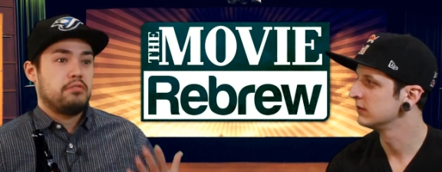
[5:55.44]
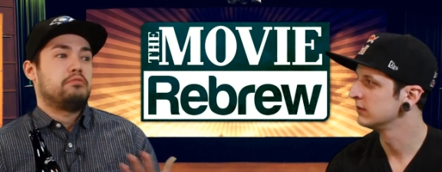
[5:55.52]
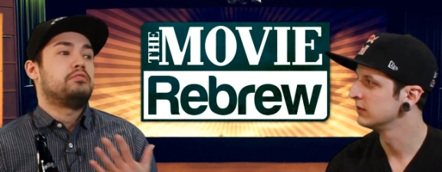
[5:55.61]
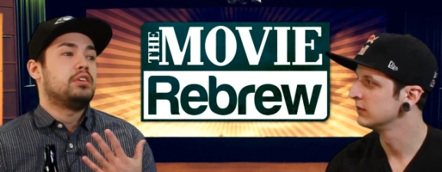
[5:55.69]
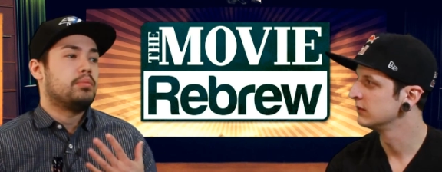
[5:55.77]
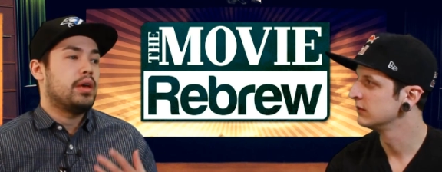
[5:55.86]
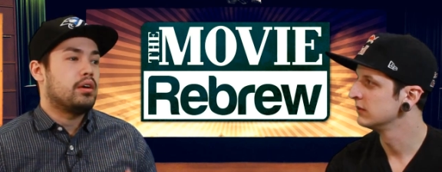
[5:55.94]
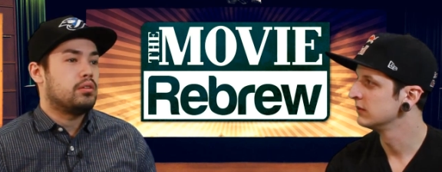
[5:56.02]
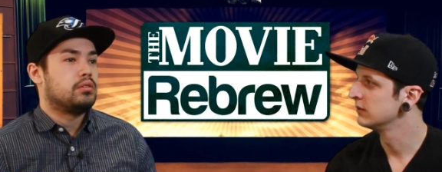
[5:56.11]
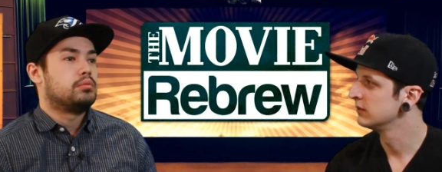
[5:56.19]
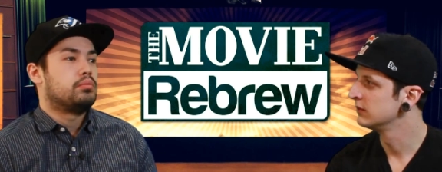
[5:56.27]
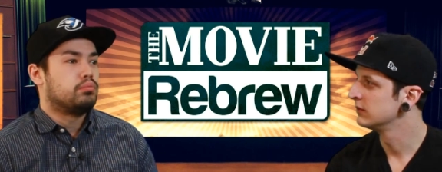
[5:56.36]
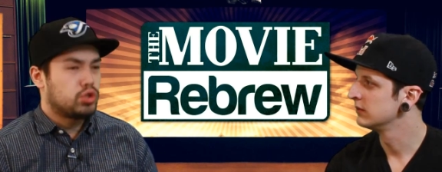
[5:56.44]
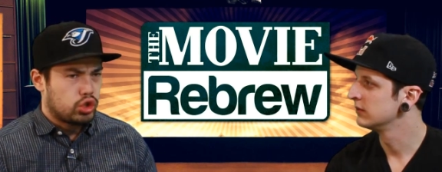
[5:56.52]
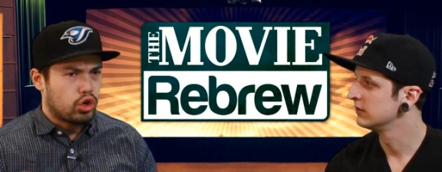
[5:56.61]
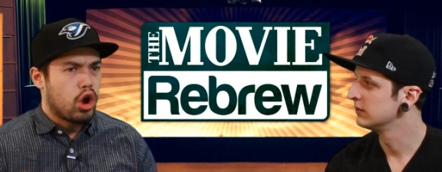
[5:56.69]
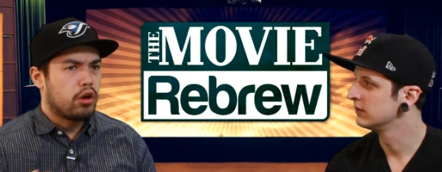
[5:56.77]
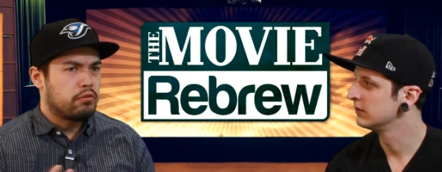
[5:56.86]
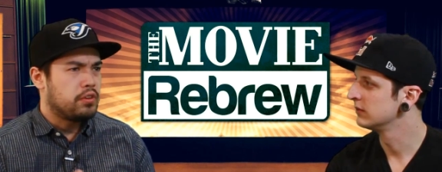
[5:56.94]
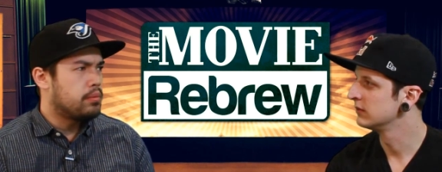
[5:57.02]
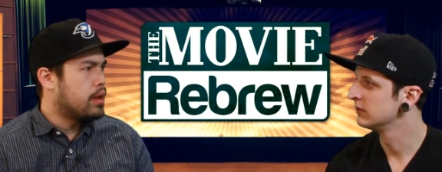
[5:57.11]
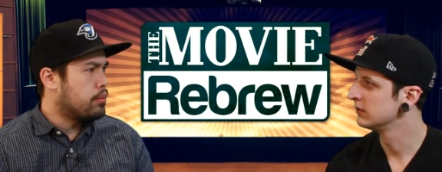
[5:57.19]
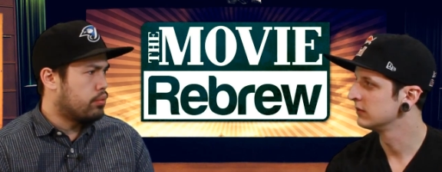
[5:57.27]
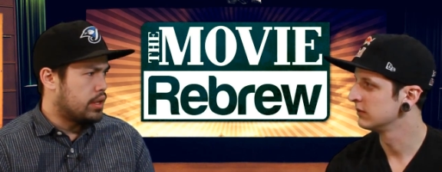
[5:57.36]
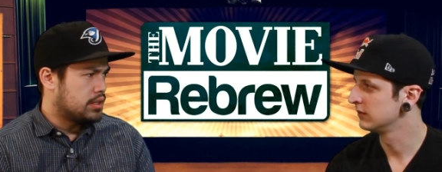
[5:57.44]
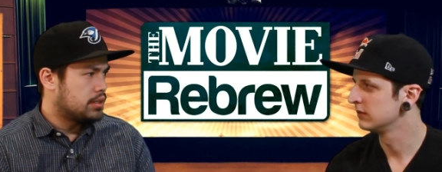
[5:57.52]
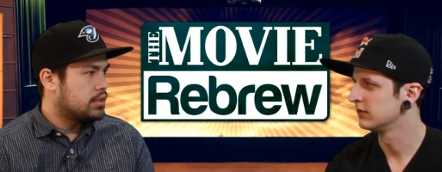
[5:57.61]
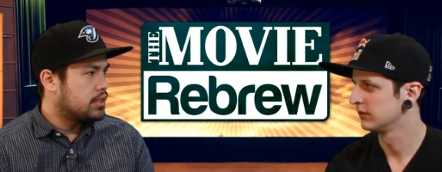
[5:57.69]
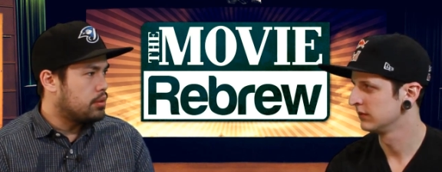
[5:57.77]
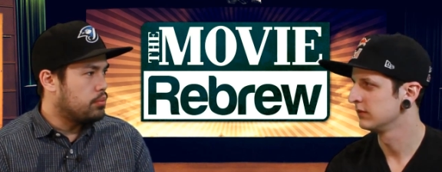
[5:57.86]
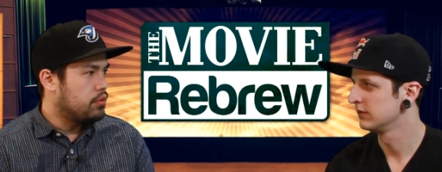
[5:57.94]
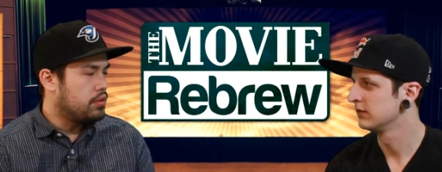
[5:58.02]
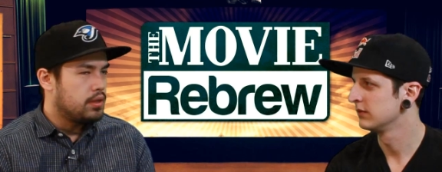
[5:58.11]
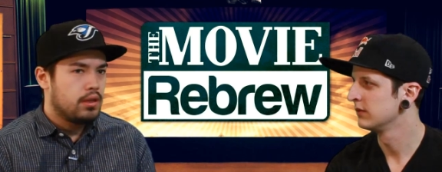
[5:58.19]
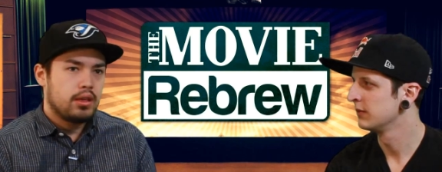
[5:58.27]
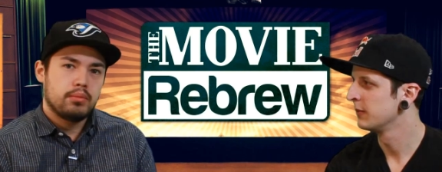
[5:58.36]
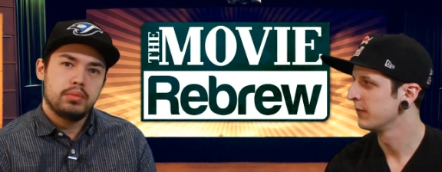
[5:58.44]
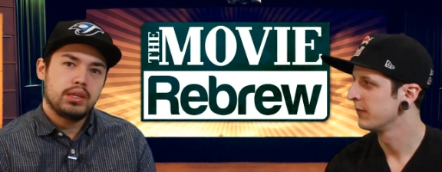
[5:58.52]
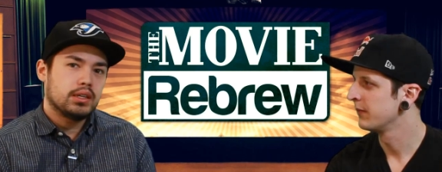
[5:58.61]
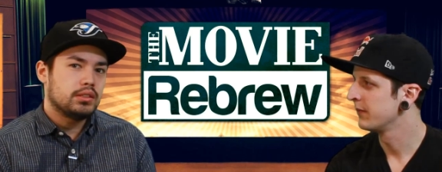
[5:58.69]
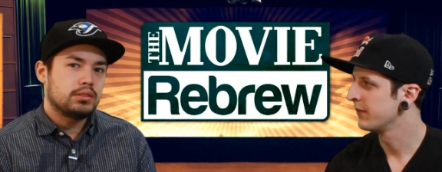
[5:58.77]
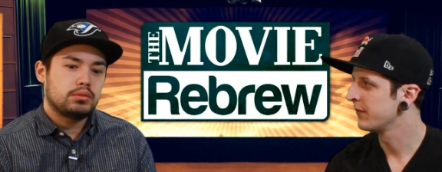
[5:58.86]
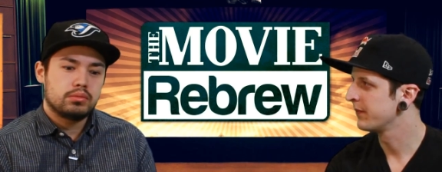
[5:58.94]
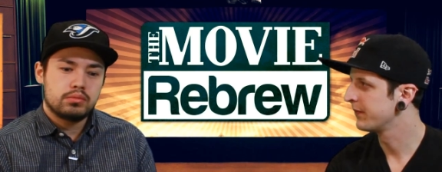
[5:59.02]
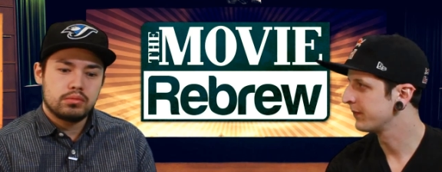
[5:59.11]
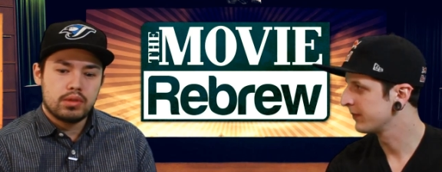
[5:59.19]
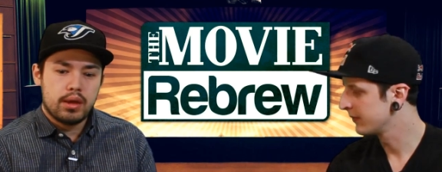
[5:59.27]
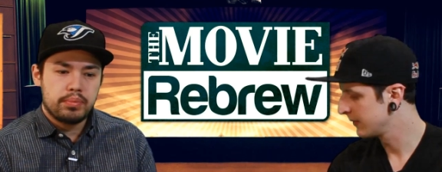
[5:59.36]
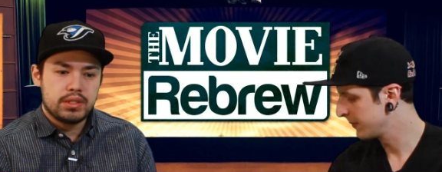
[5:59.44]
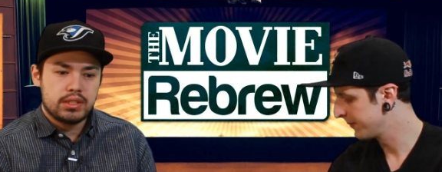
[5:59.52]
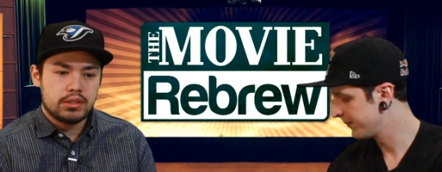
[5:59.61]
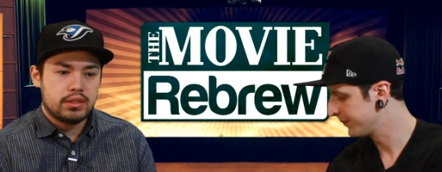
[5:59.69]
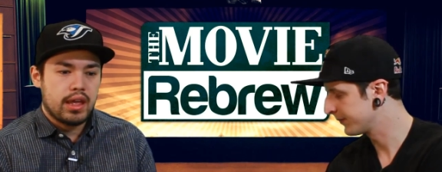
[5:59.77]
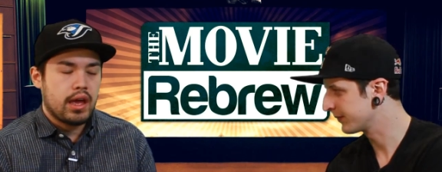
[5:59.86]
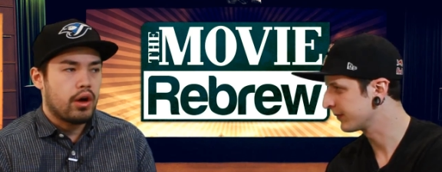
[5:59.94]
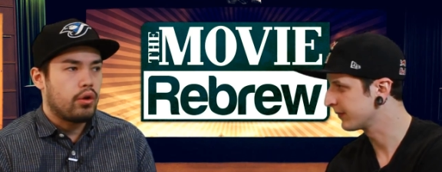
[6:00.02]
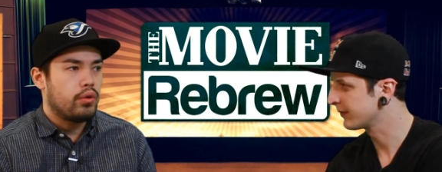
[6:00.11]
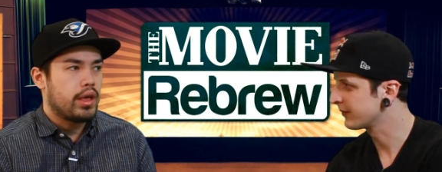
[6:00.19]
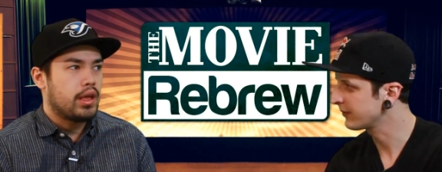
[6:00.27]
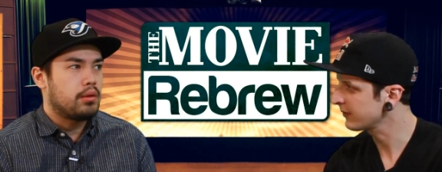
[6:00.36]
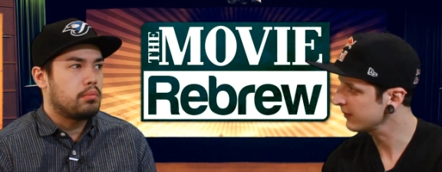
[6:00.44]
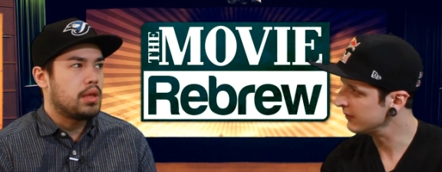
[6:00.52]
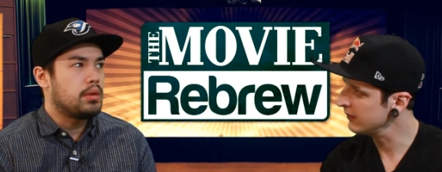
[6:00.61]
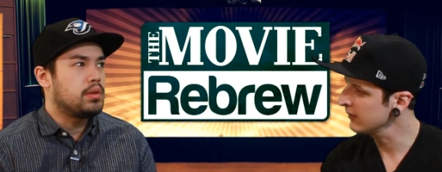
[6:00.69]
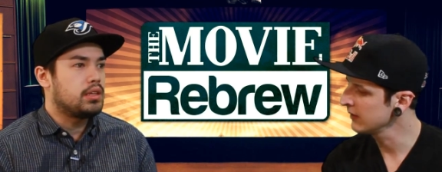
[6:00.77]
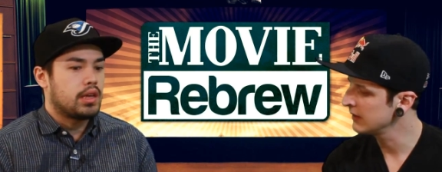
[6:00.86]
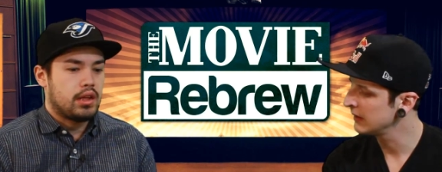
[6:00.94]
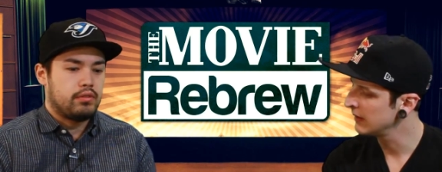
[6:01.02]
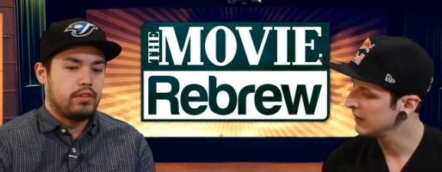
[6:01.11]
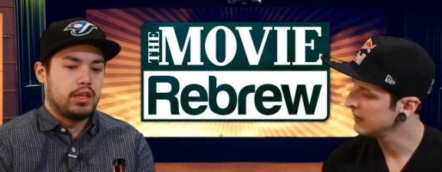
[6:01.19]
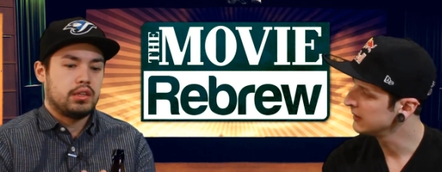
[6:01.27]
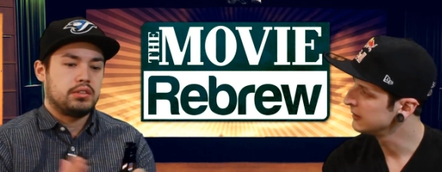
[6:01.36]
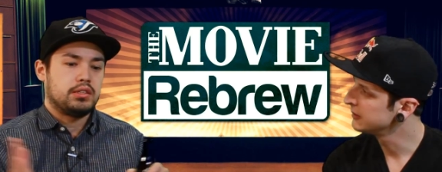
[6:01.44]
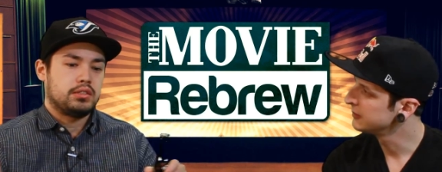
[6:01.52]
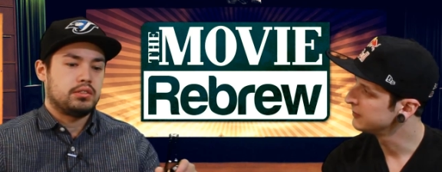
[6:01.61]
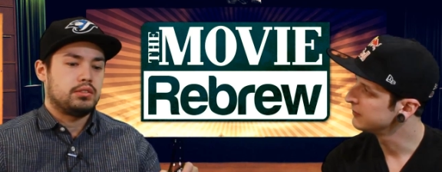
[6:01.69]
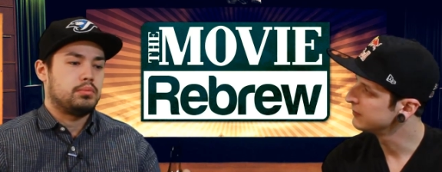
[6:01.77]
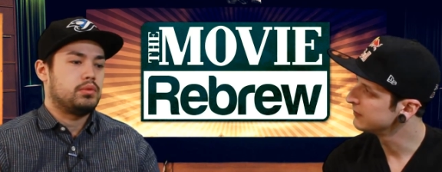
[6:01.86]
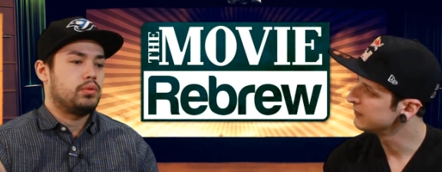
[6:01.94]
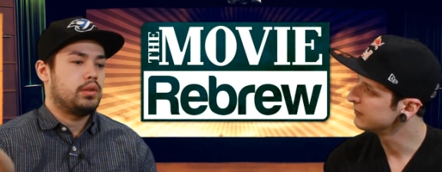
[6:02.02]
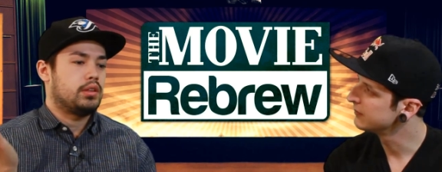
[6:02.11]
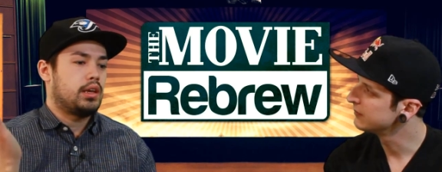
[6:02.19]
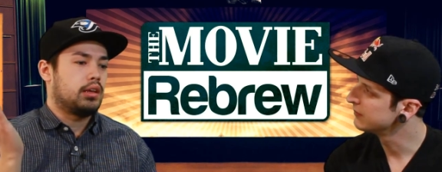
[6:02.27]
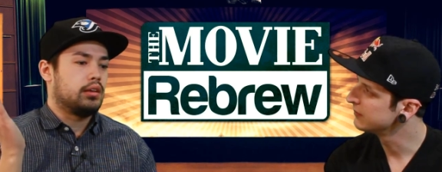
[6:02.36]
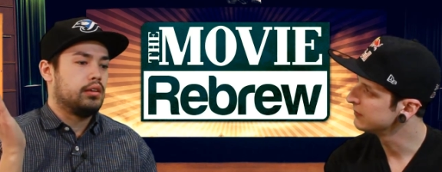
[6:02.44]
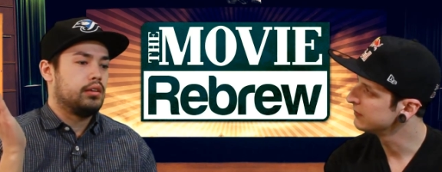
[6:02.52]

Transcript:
Speaker 1: female, strong female presence in a movie because up until now, and maybe kind of like a distance between like